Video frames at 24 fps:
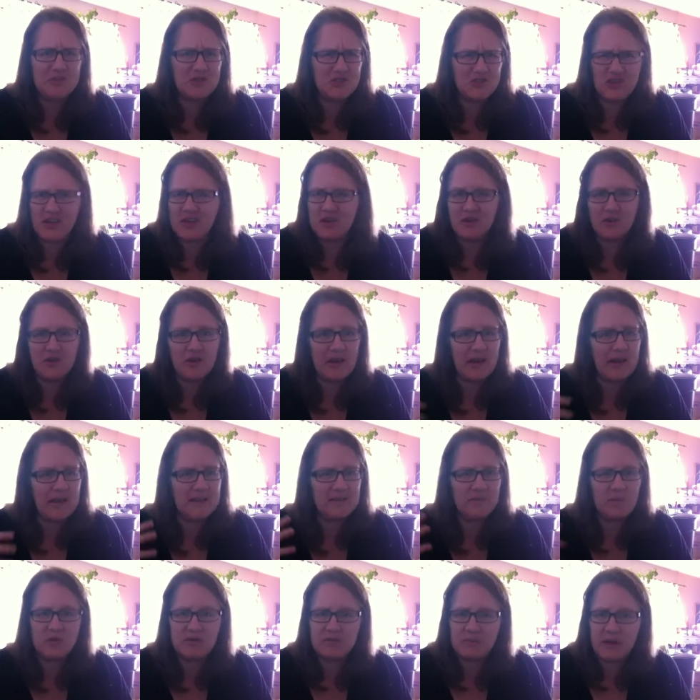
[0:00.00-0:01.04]
gender in
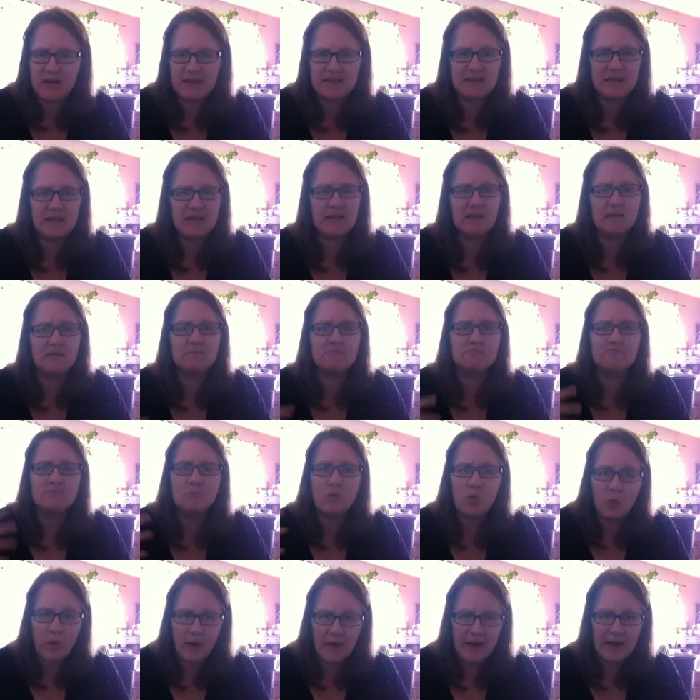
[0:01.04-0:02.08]
its most basic
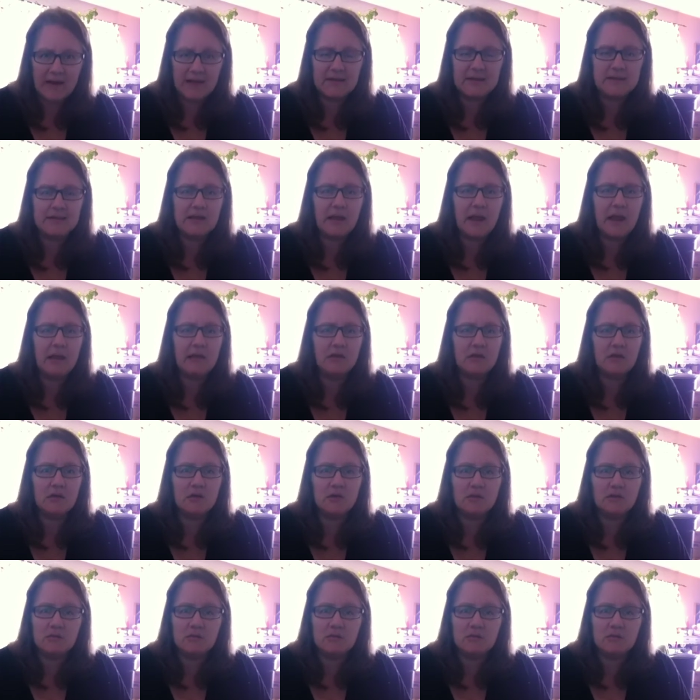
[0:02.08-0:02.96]
ways and